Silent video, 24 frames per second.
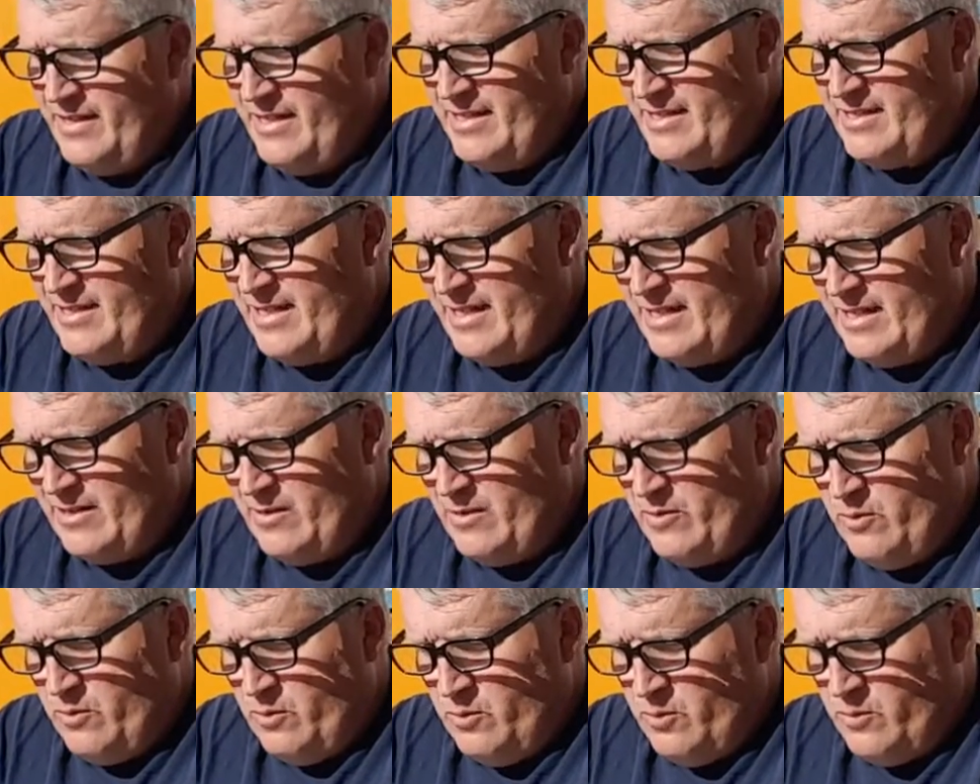It's kind
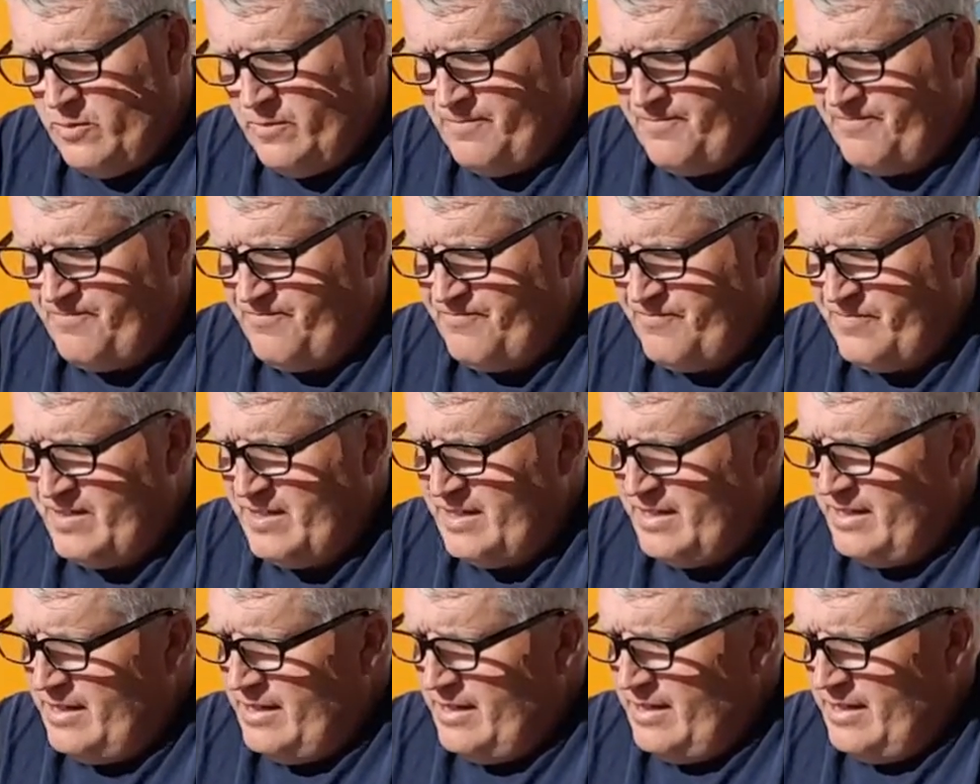of cool.
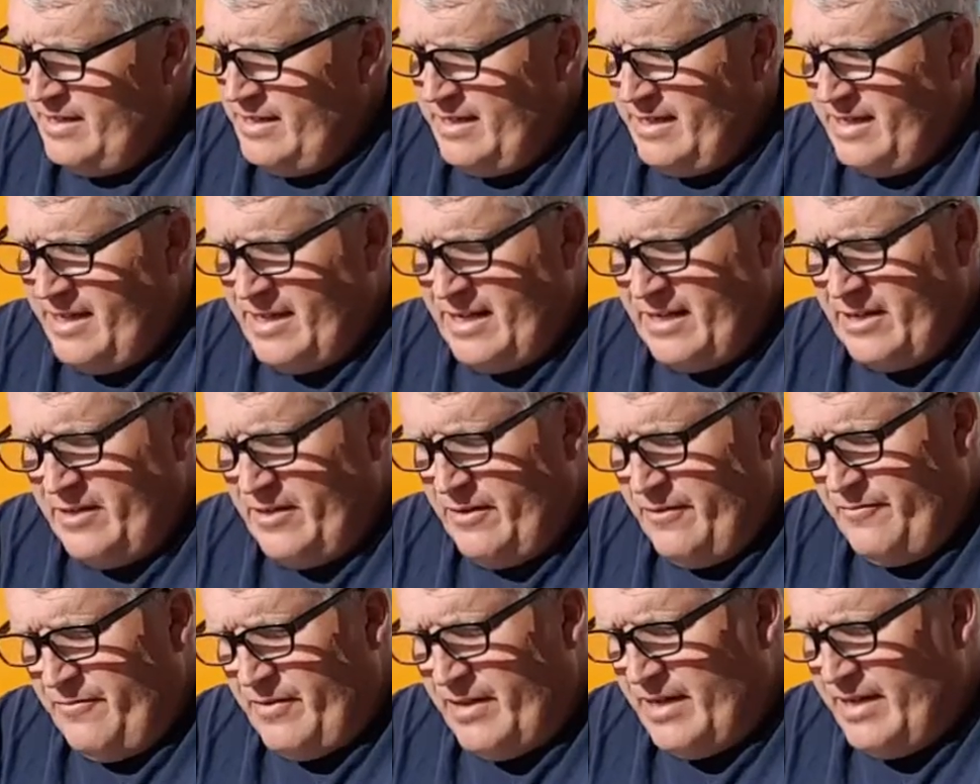Again, I
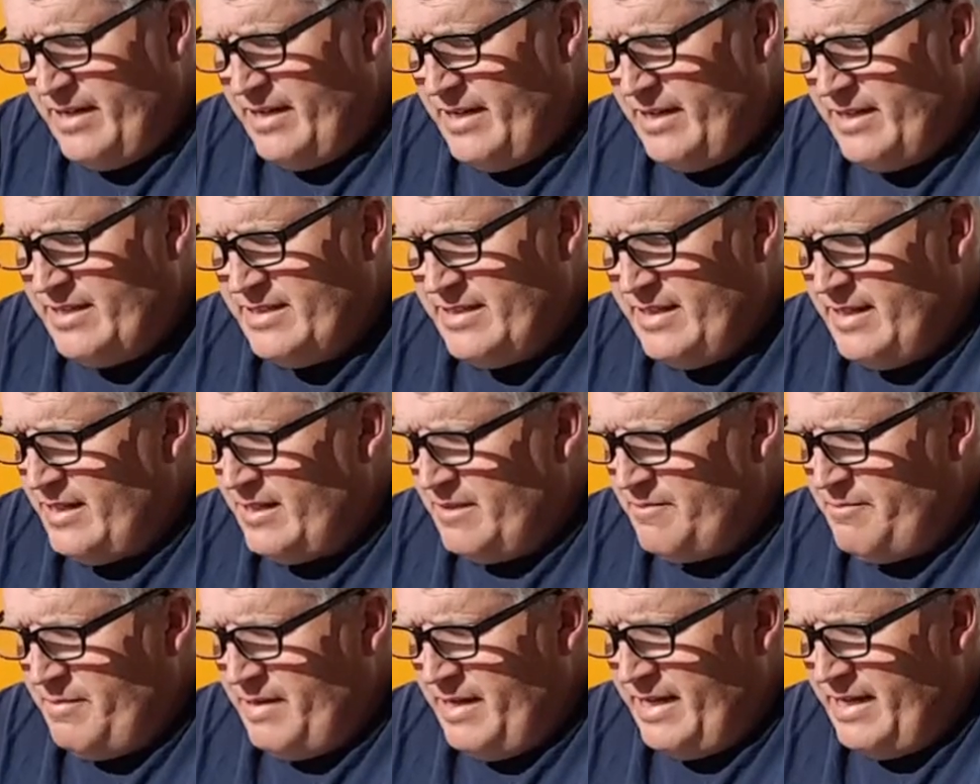couldn't find an
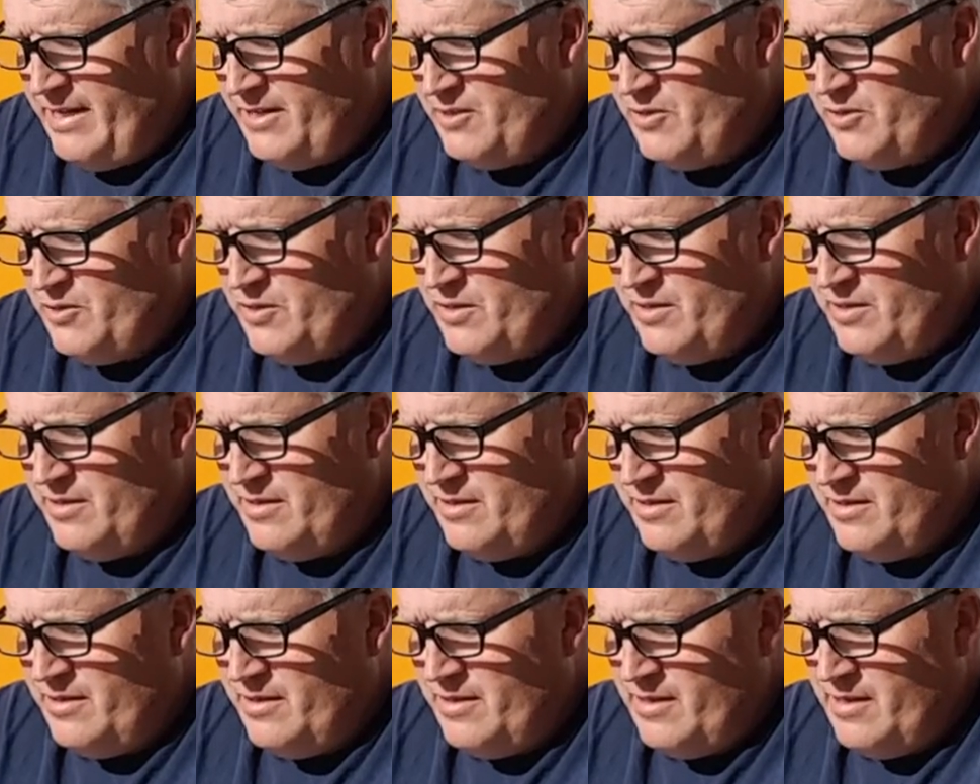exact match,
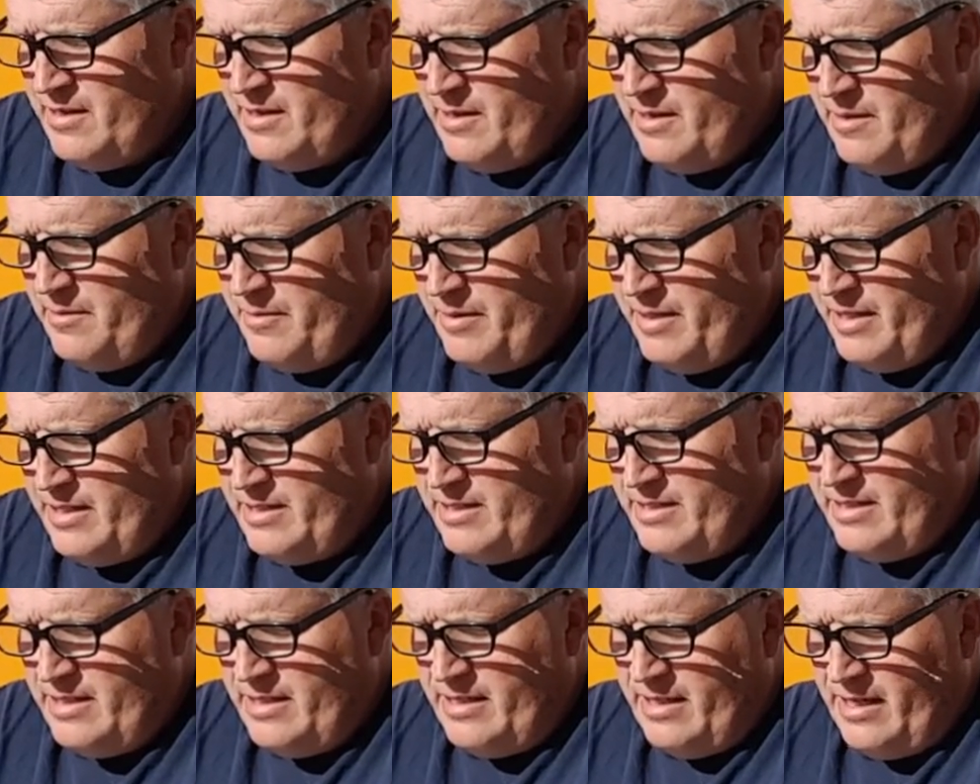but
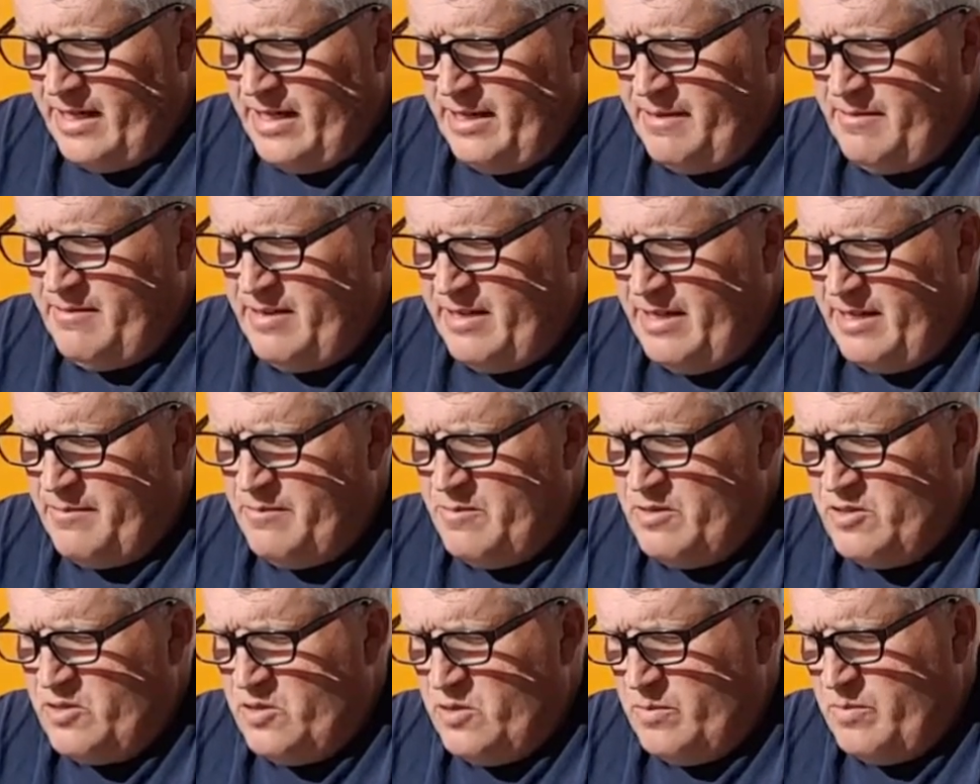
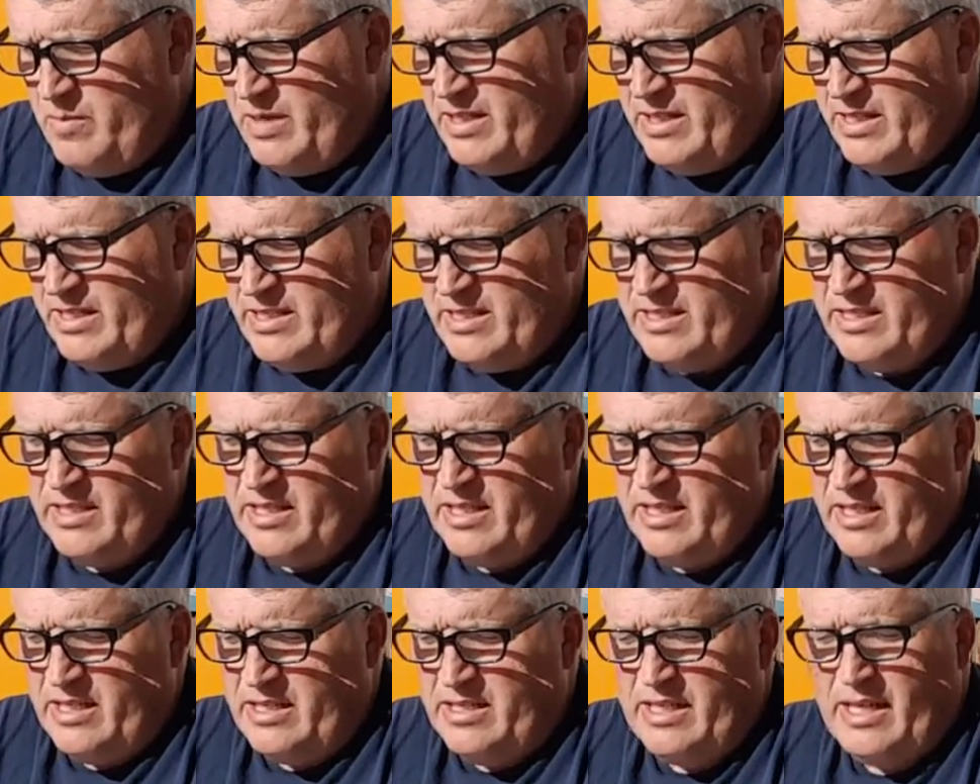I'm assuming this is
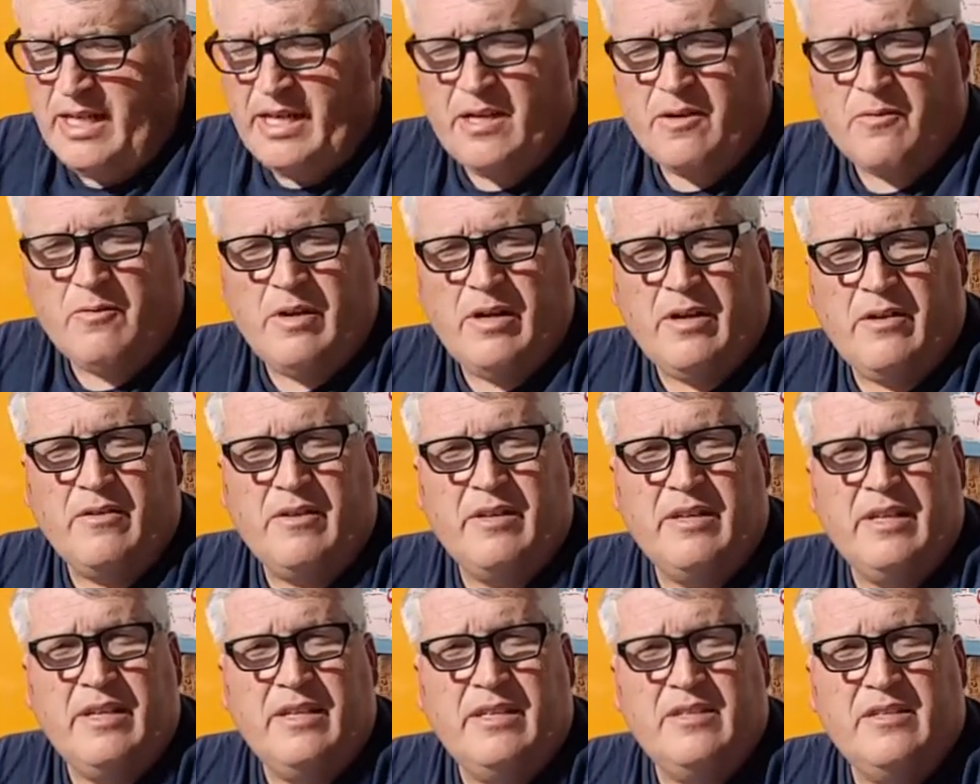going to date
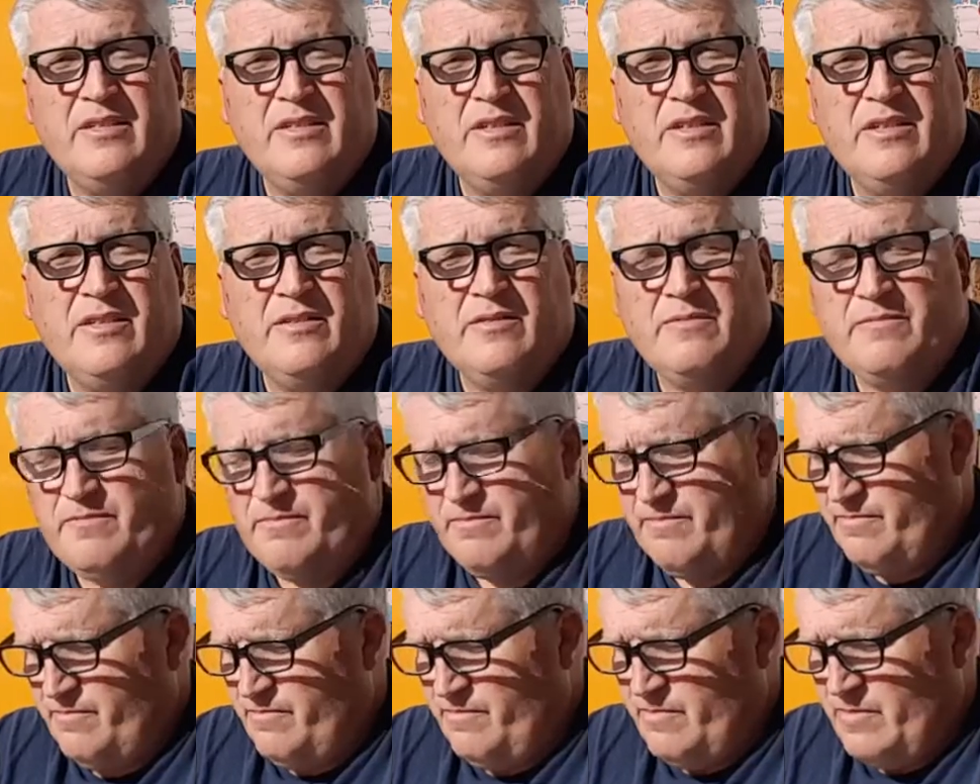around in the
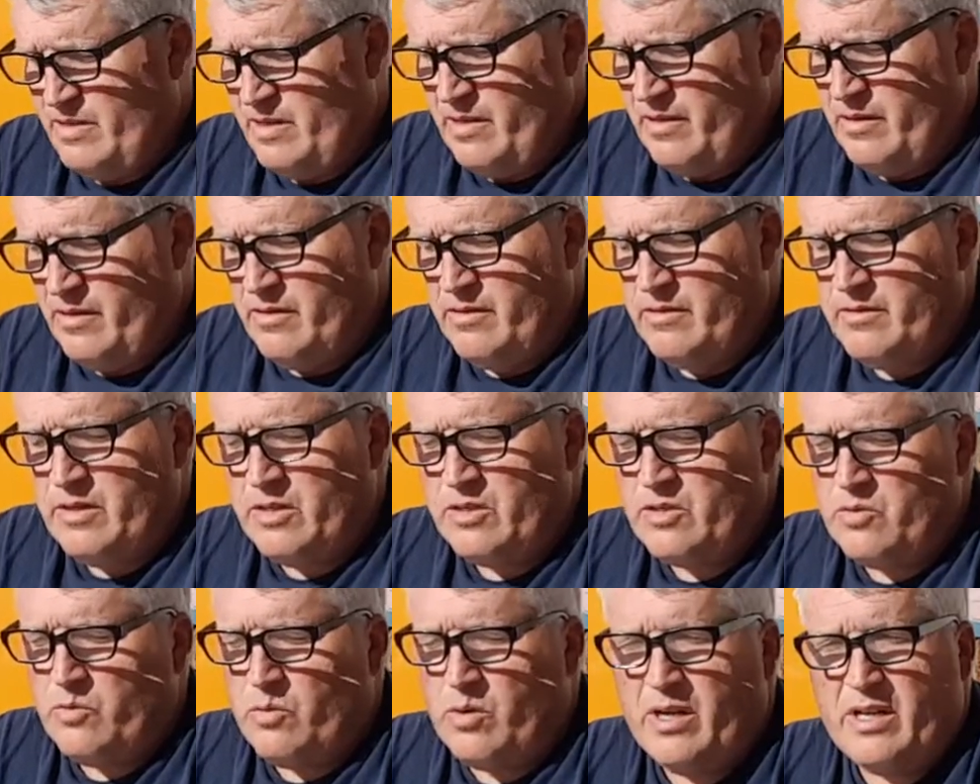
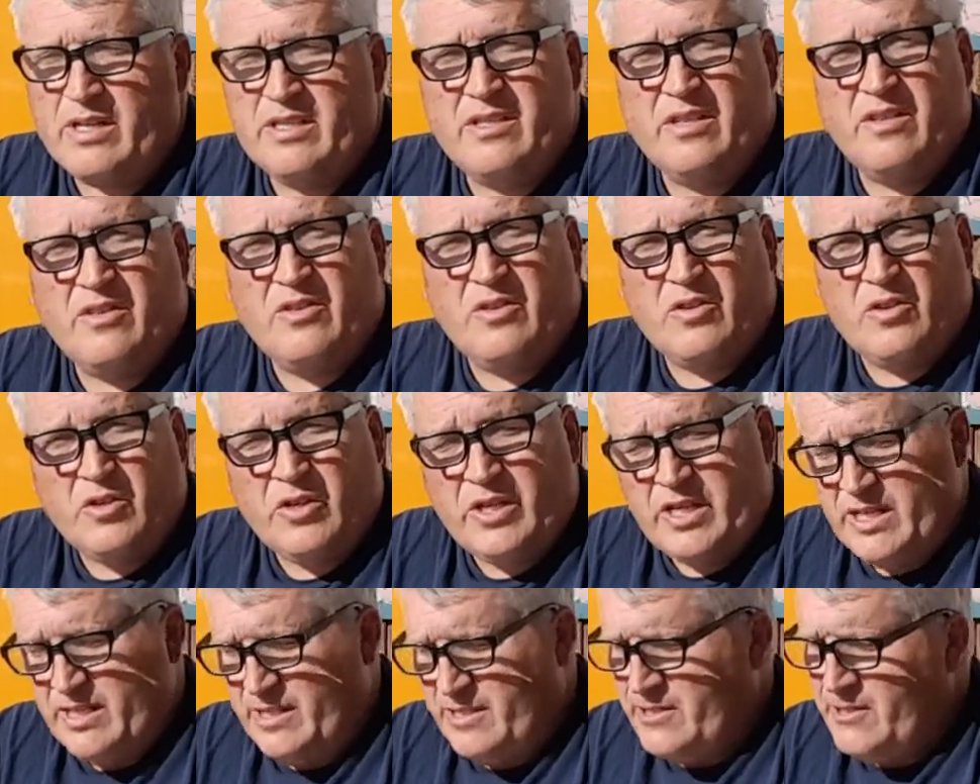20s and
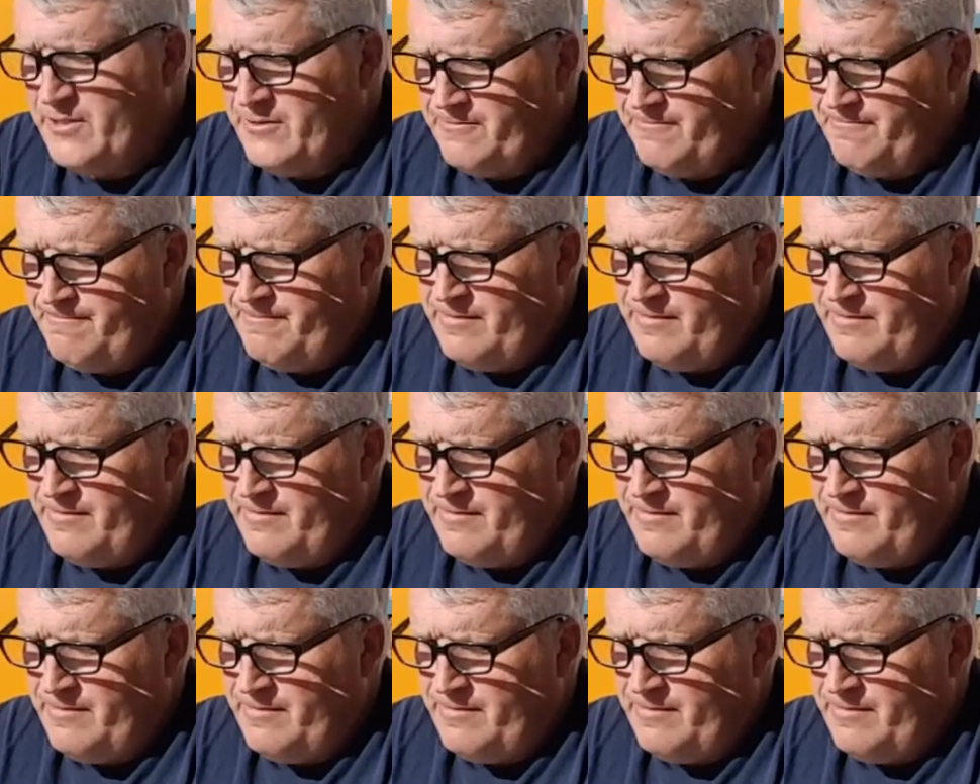30s,